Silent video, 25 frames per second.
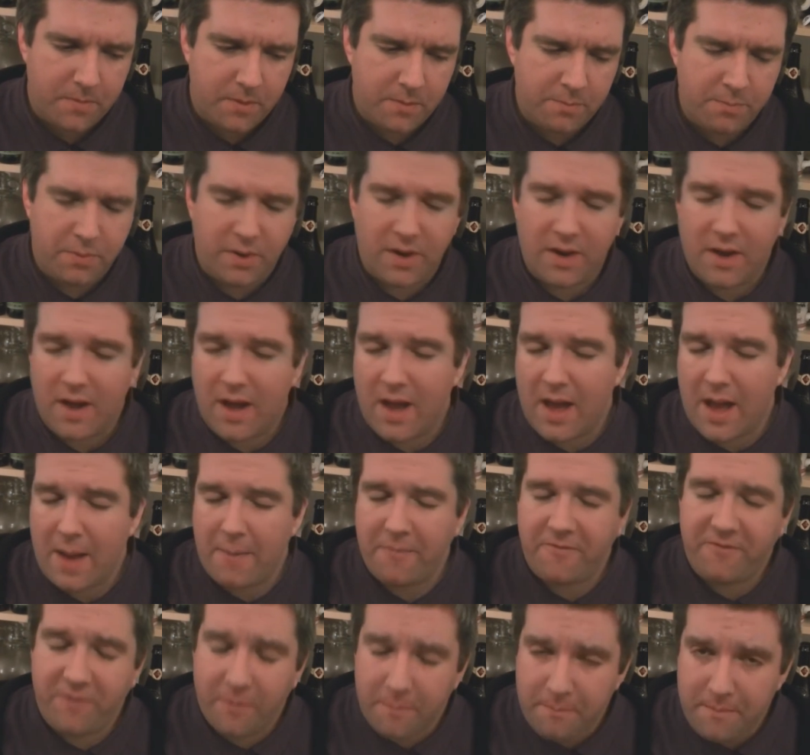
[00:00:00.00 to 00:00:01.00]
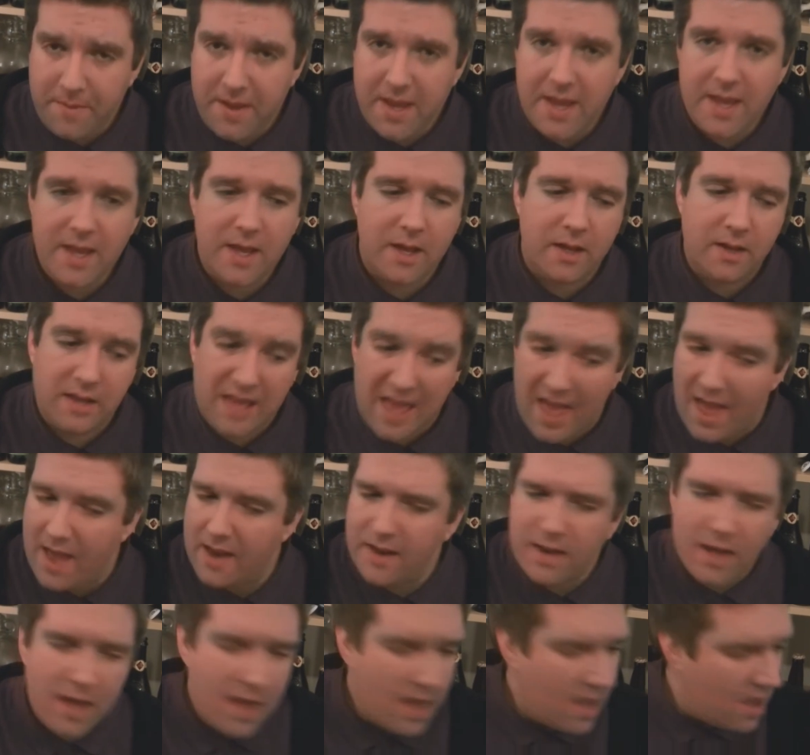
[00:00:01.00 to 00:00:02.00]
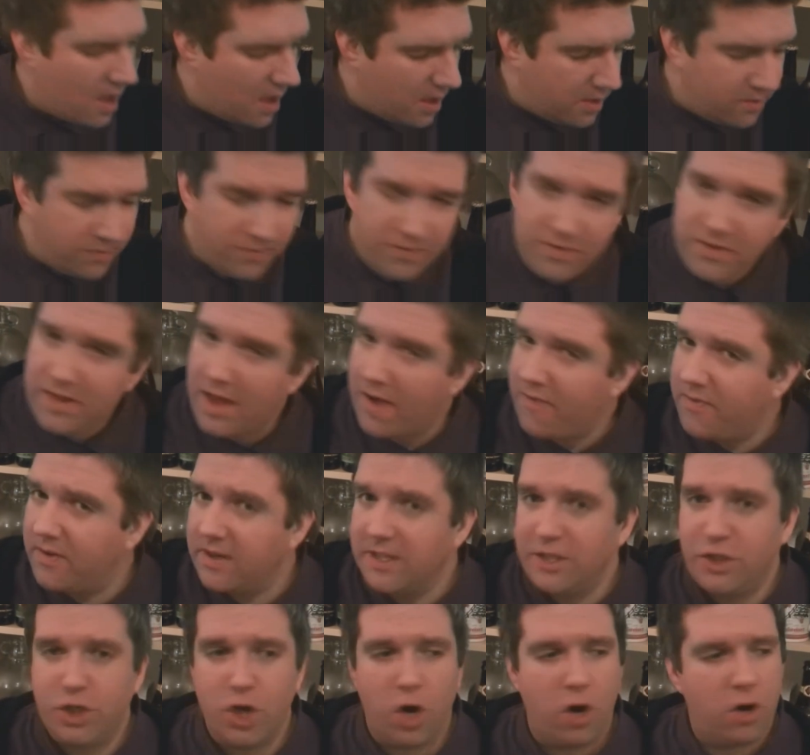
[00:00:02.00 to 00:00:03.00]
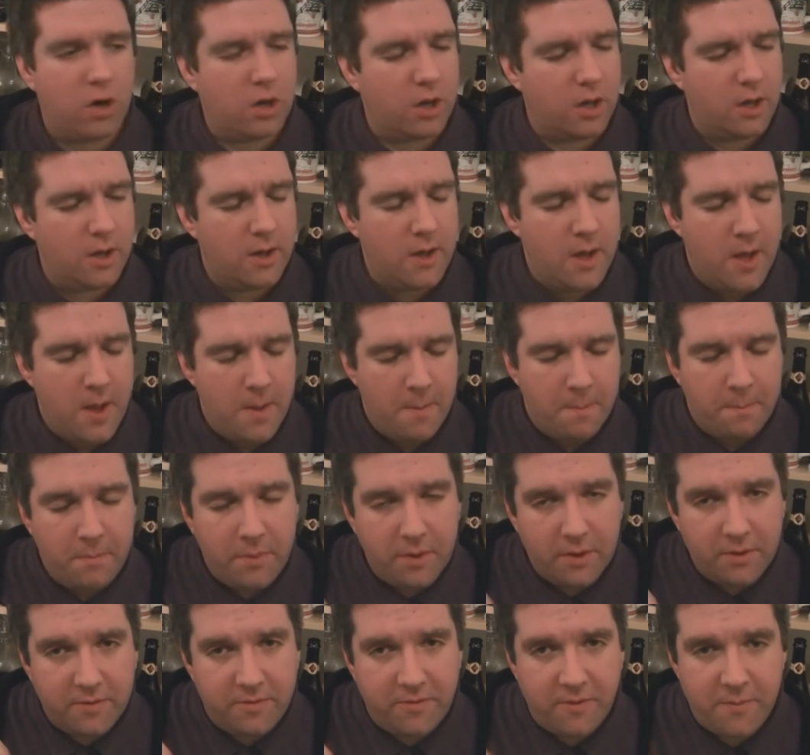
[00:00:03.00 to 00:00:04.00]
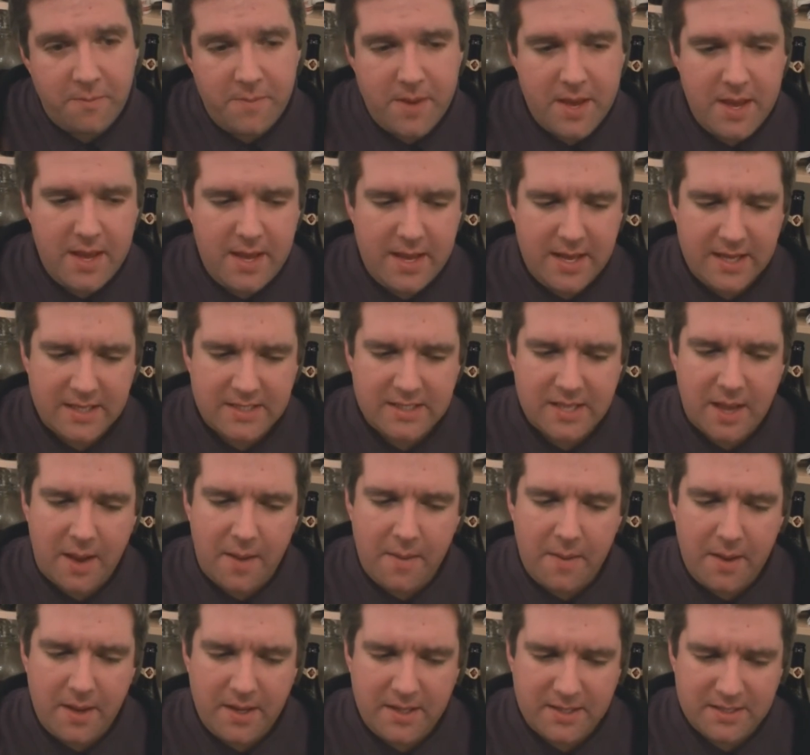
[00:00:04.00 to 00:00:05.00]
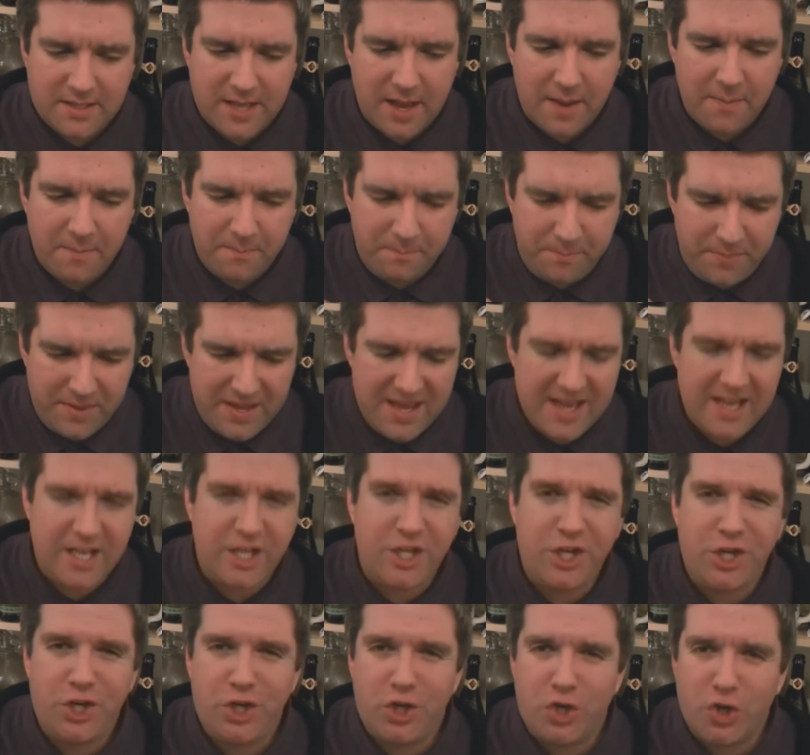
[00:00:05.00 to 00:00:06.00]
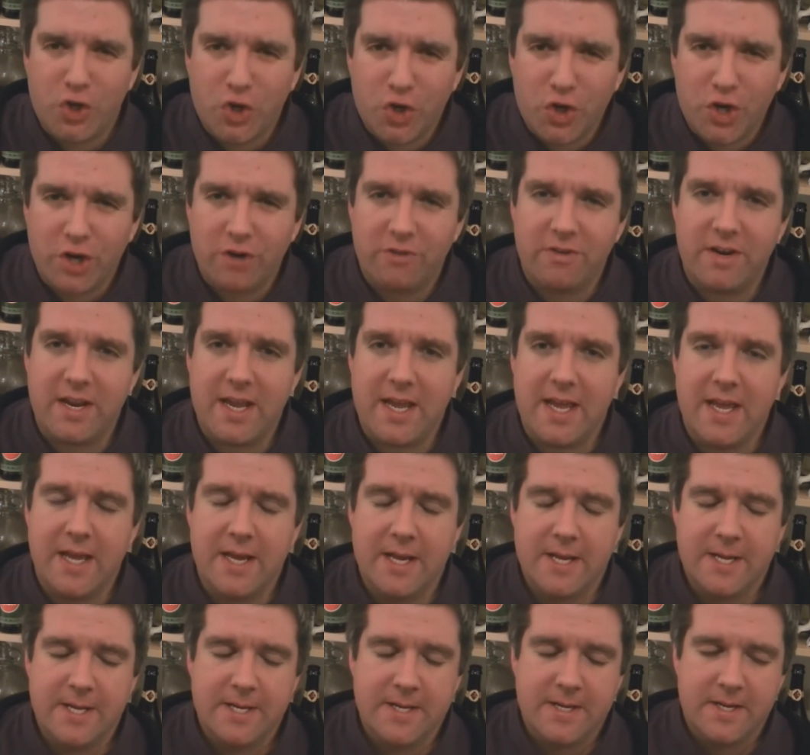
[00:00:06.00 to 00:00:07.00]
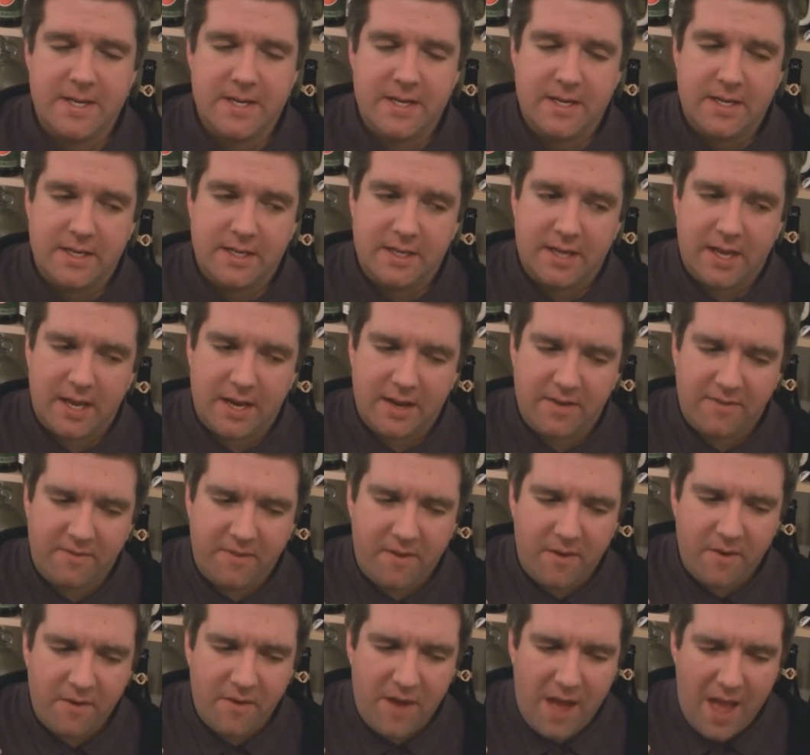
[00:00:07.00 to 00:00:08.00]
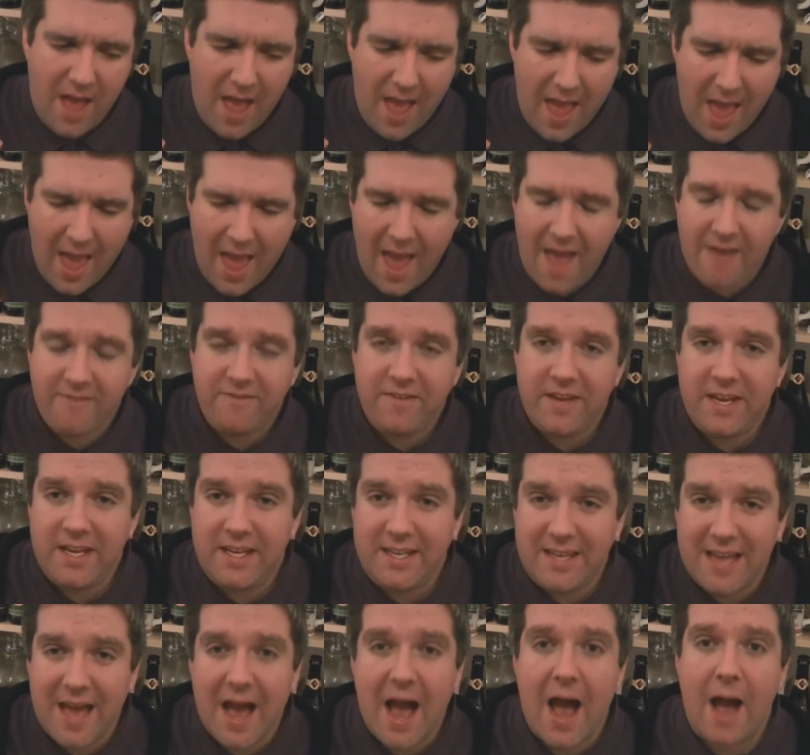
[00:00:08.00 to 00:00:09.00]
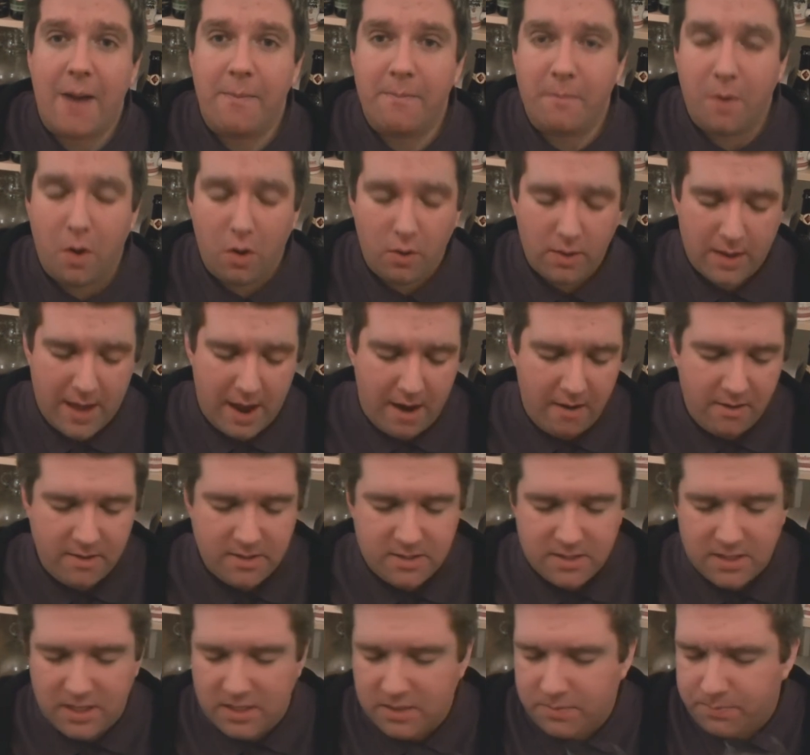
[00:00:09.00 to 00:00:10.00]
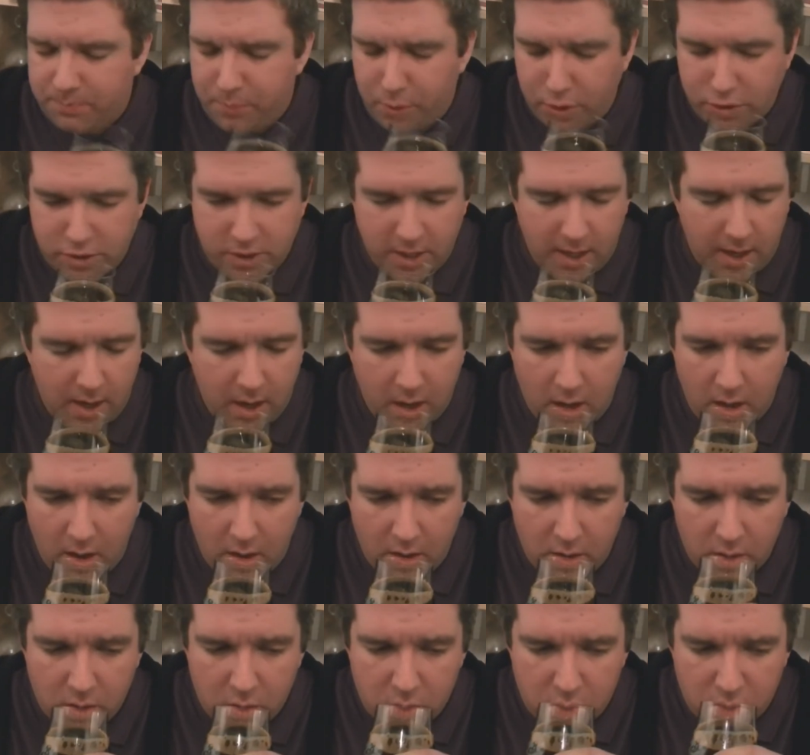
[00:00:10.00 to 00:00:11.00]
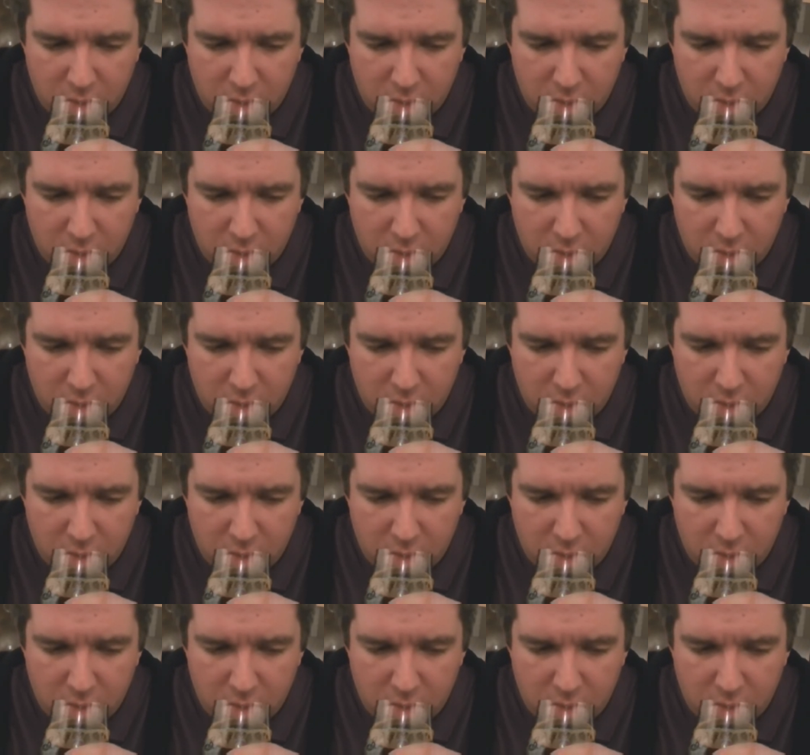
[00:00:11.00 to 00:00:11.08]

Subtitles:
but for me, yeah, and definitely chocolate, but for me it's that big sugary kind of heavy dark malt character that's pushing it along.